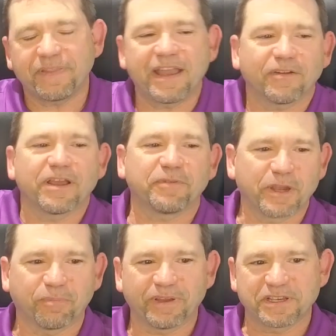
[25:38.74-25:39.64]
the handle up
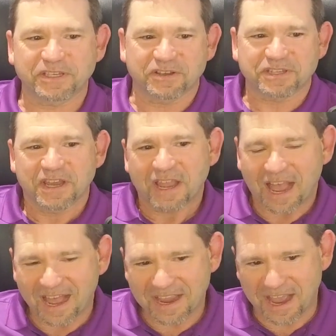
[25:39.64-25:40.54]
here, please, because
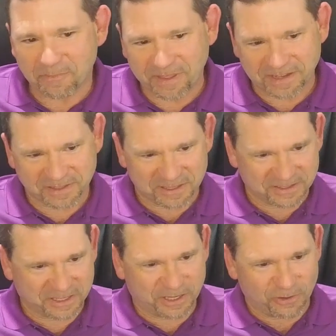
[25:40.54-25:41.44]
I'm like the
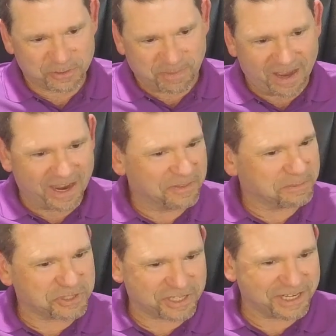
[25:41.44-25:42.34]
ghost behind the
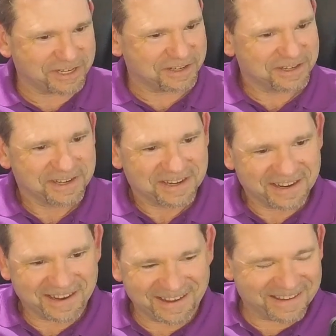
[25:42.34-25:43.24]
machine,
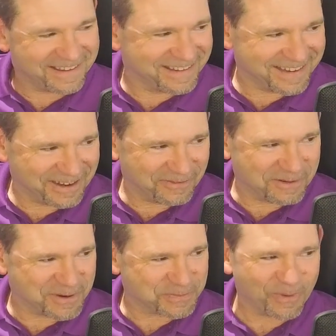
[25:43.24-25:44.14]
for
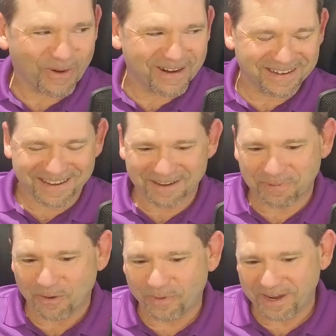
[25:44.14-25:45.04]
the most part.
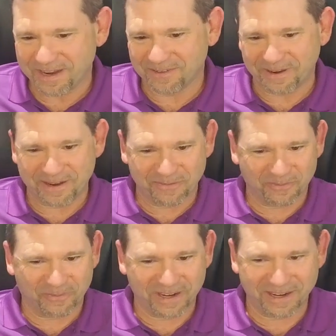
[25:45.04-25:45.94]
But
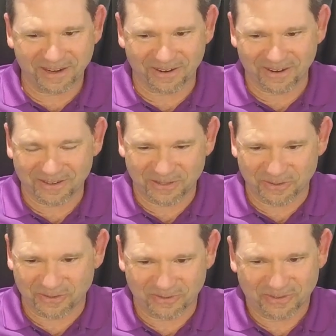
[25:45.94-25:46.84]
we are
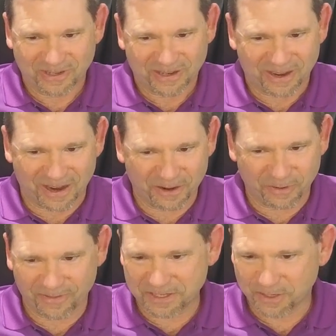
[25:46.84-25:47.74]
doing. I know
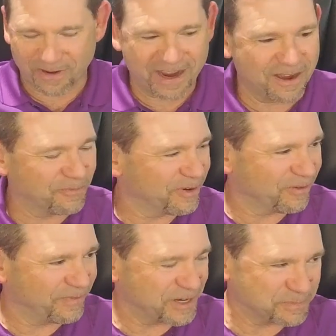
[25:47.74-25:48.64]
we're on Instagram, we're
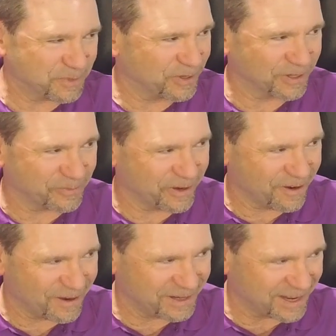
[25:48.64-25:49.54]
on Facebook, we're
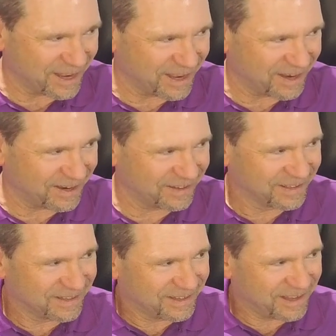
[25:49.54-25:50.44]
on,
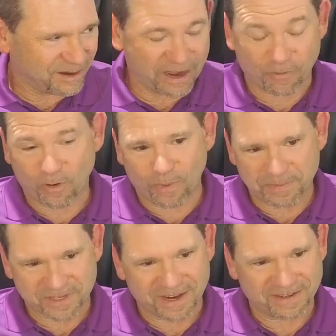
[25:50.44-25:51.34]
and we have our own
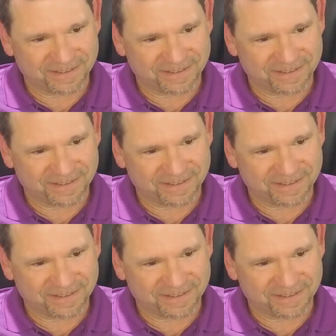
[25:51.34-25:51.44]
website.